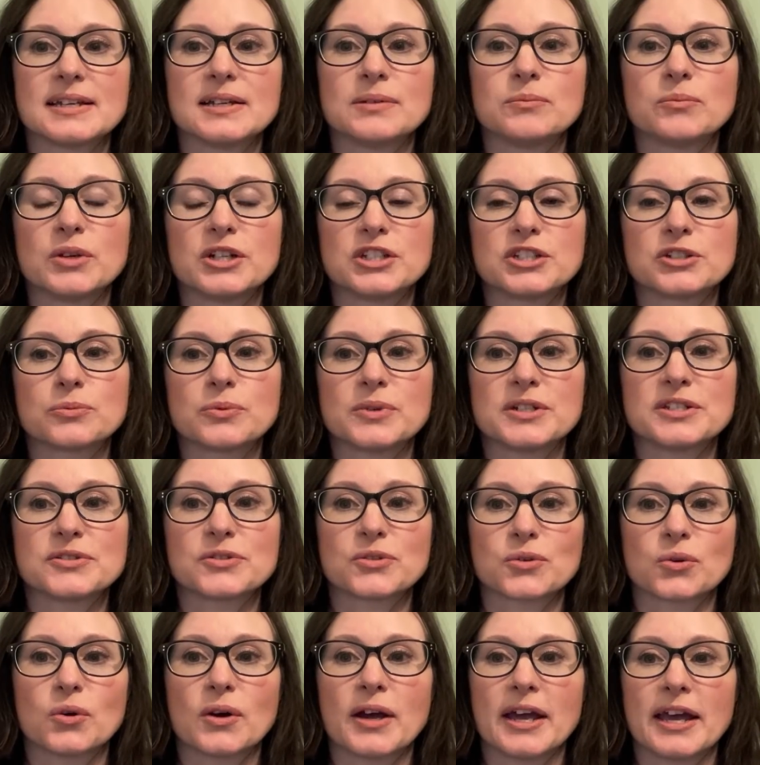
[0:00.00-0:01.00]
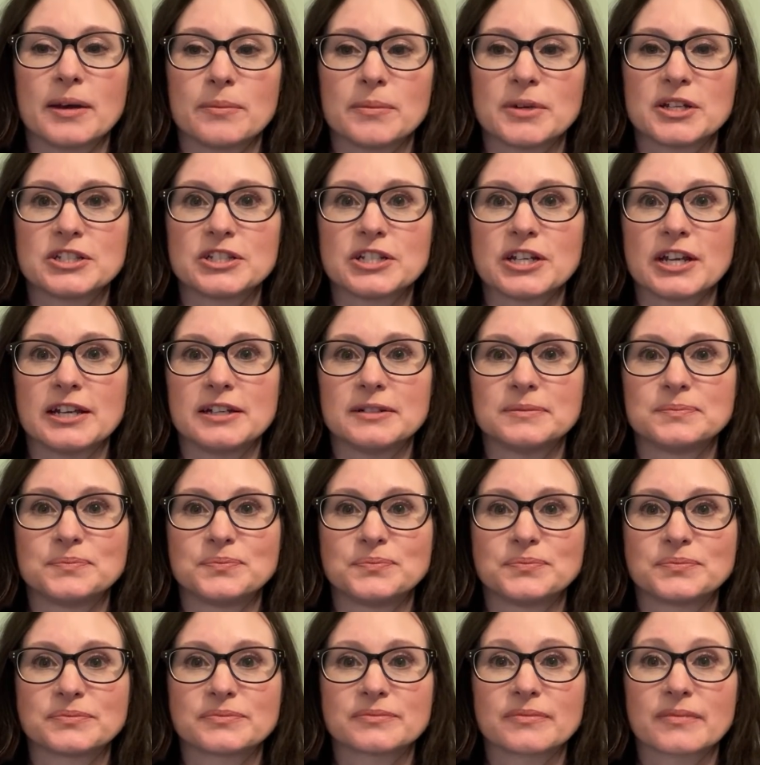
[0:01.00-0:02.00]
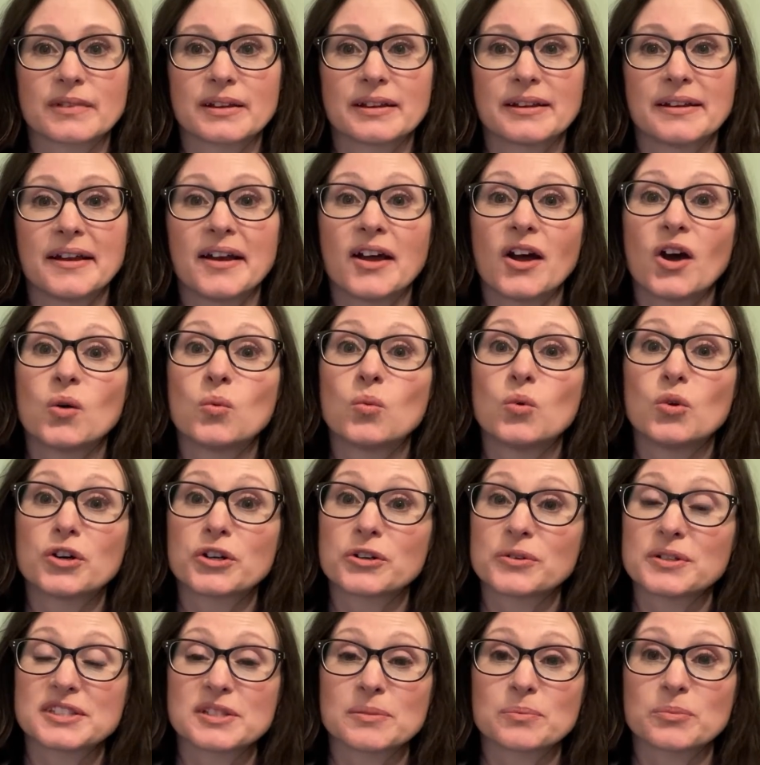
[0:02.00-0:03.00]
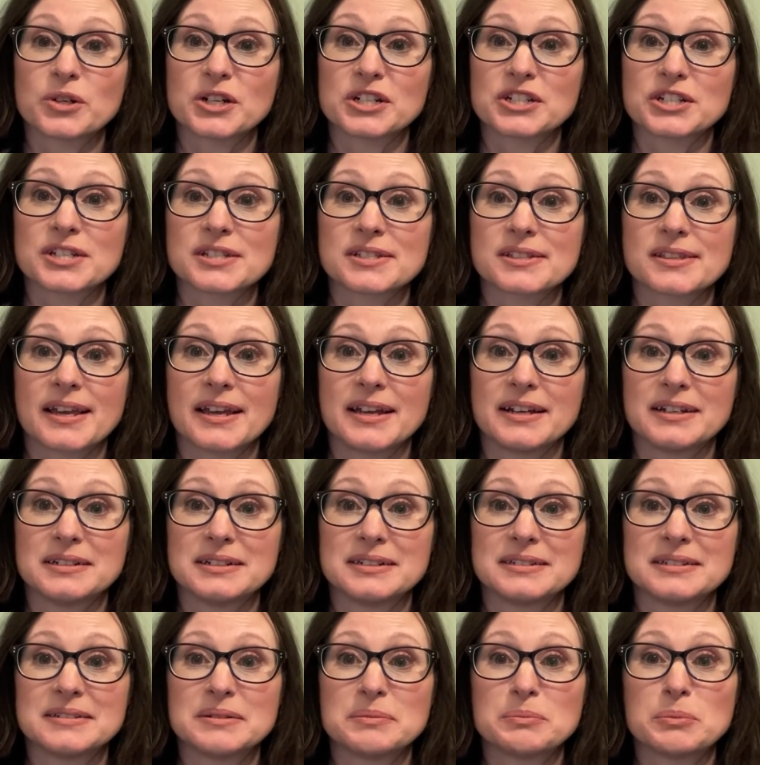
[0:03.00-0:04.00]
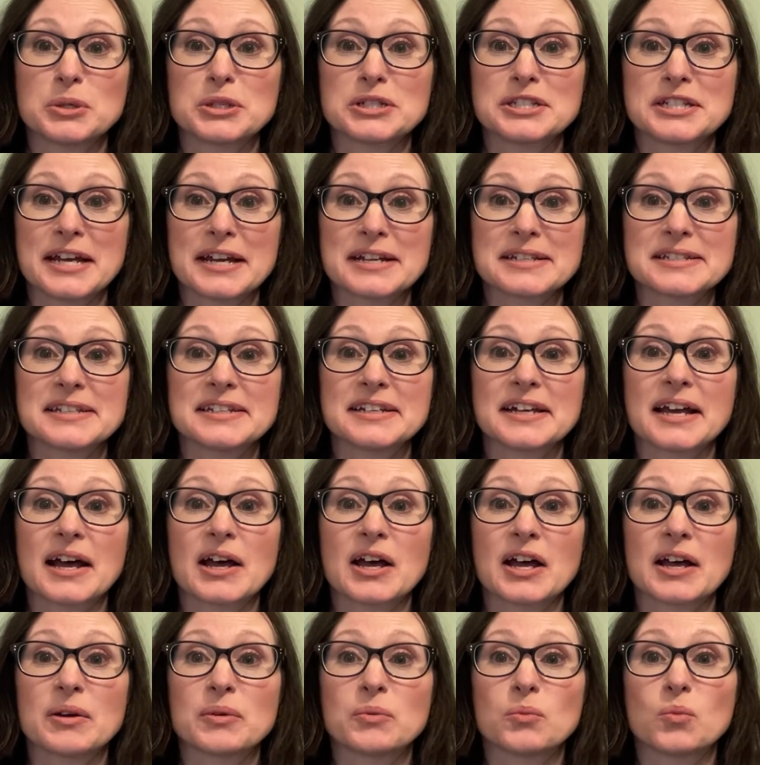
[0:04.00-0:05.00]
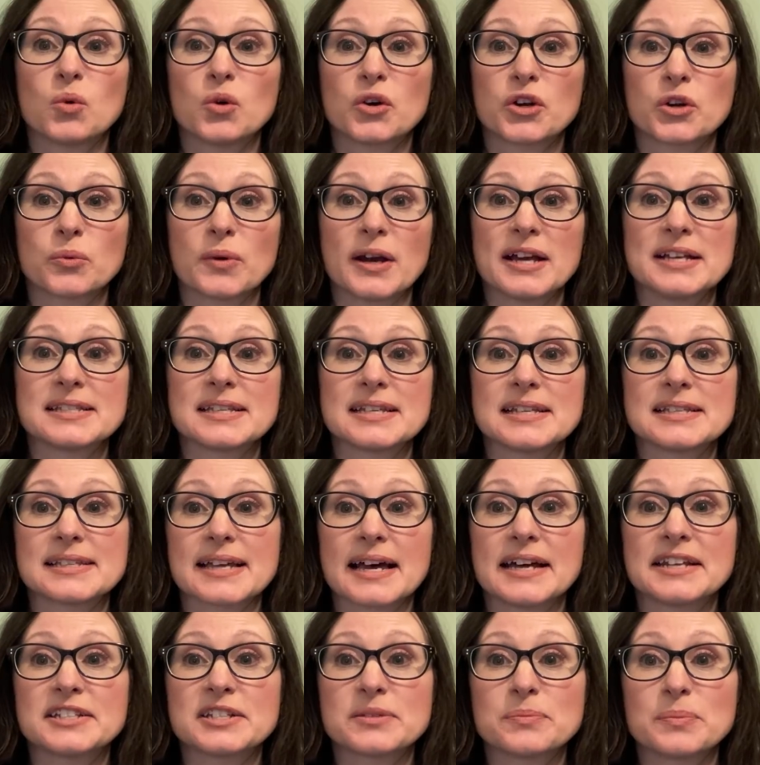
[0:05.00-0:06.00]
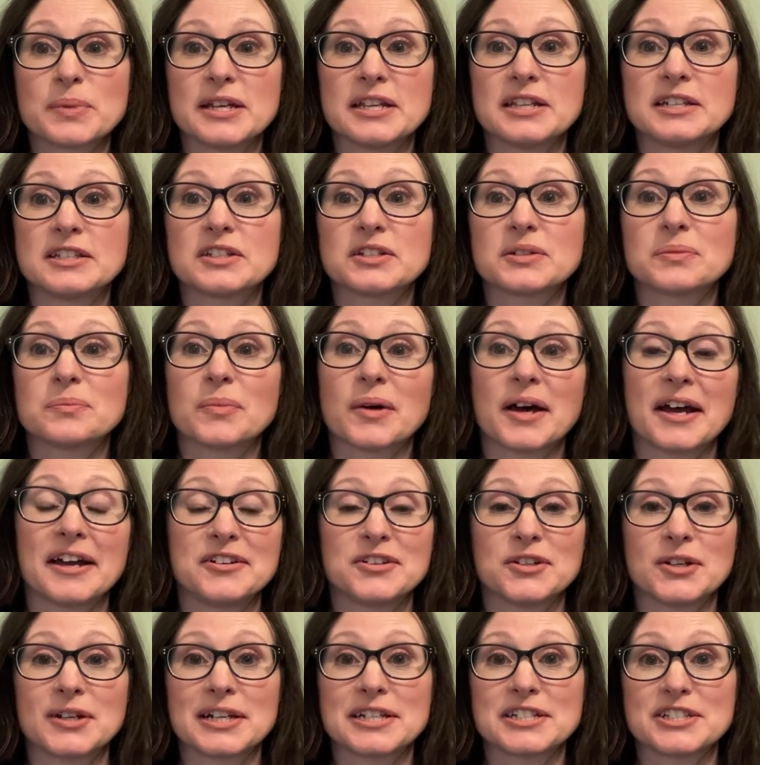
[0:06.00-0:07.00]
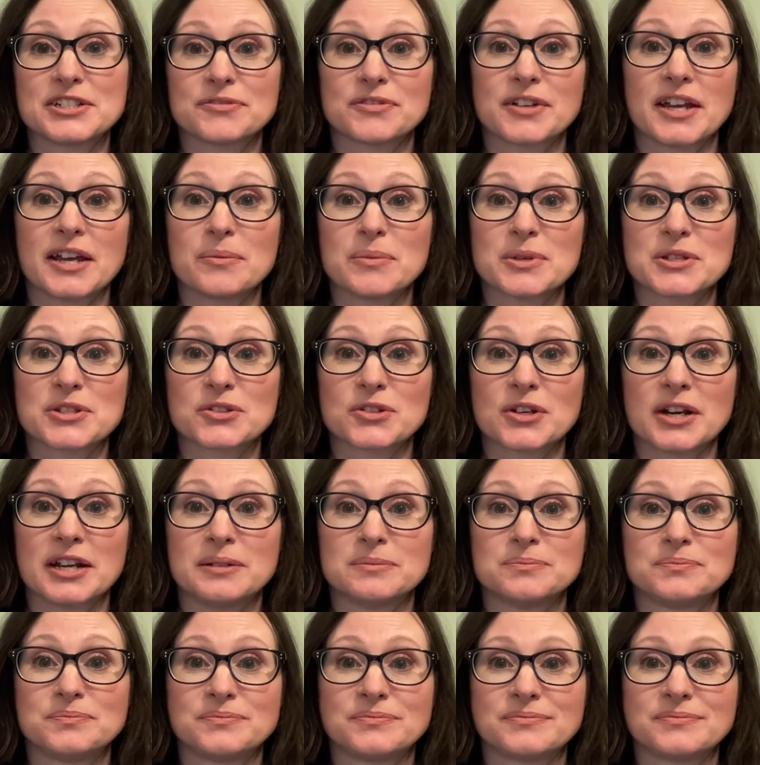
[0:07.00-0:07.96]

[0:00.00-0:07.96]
in which we store energy. Water is a precious thing. Protecting our waterways is underpinned by a knowledge of chemistry.